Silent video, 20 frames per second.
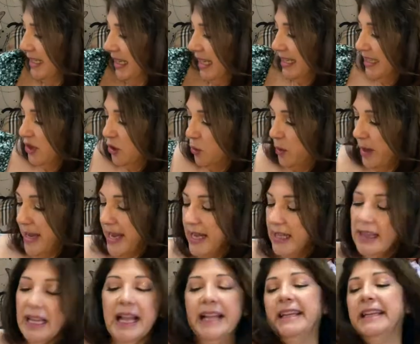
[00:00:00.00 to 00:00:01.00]
like the way I
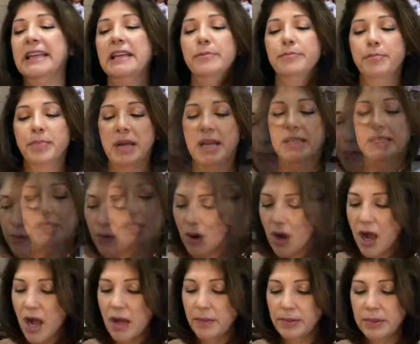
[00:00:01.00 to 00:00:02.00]
like it, but
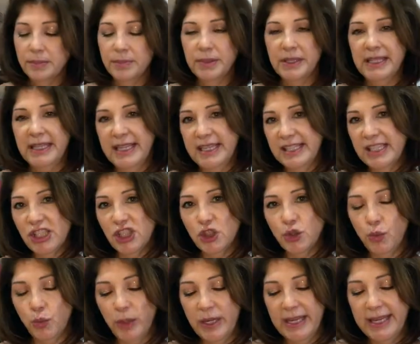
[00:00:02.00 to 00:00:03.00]
probably
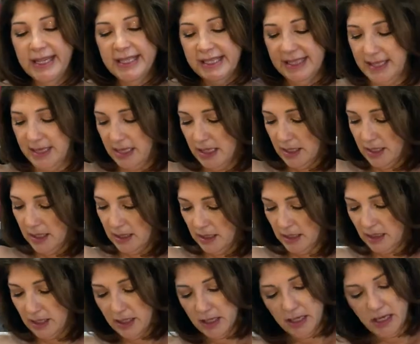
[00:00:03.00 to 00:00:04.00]
squeeze the
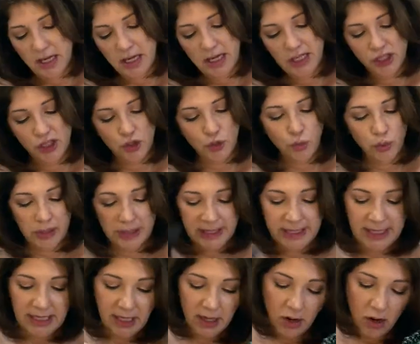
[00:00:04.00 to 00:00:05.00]

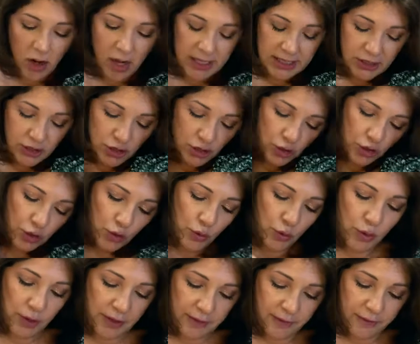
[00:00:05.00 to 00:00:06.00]
Twilly
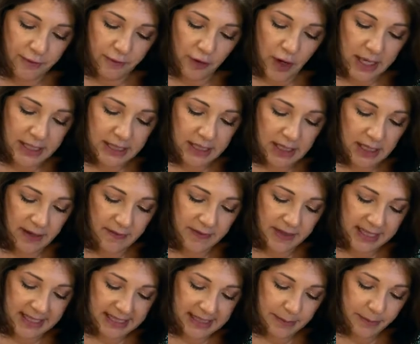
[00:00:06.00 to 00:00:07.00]
onto the front of
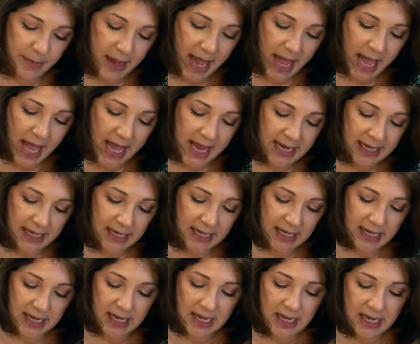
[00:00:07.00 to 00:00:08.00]
this bag.
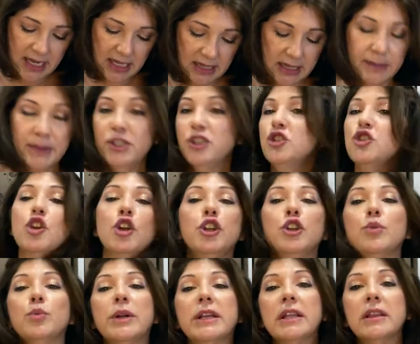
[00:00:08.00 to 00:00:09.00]
Let me show
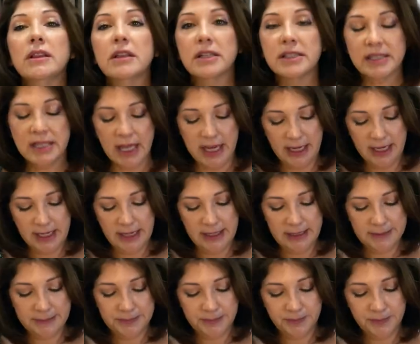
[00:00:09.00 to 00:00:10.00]
you what it looks like.
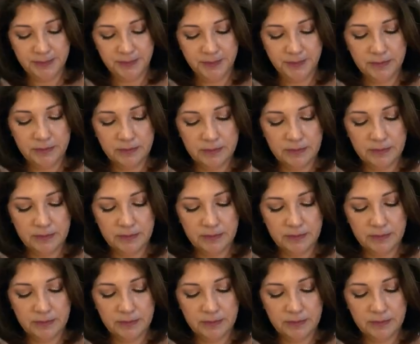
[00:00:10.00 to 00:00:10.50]
Why